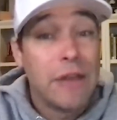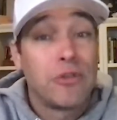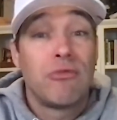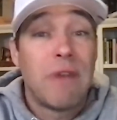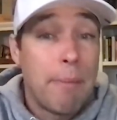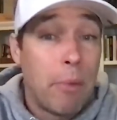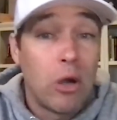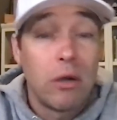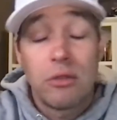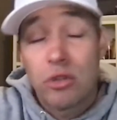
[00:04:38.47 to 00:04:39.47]
Andrew
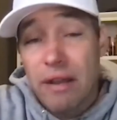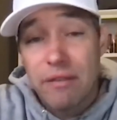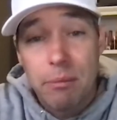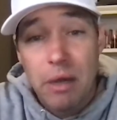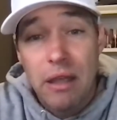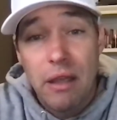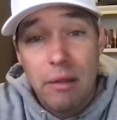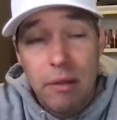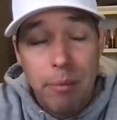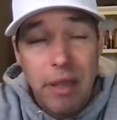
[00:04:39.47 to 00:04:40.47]
Nembhard drafted by
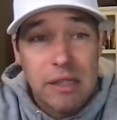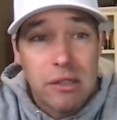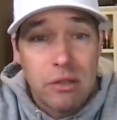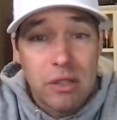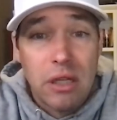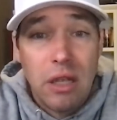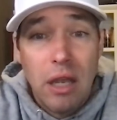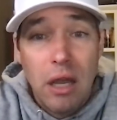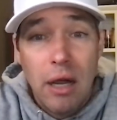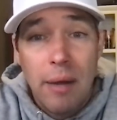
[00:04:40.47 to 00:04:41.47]
the Pacers.
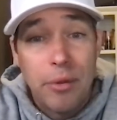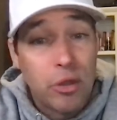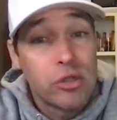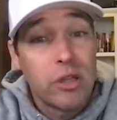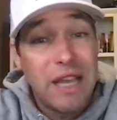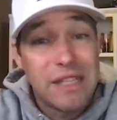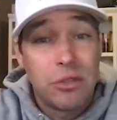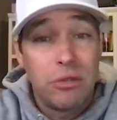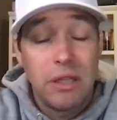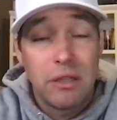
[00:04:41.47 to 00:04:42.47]
But those are the
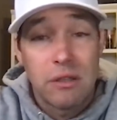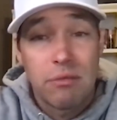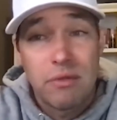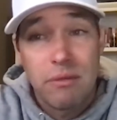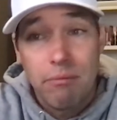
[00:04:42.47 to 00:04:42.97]
last 2 years.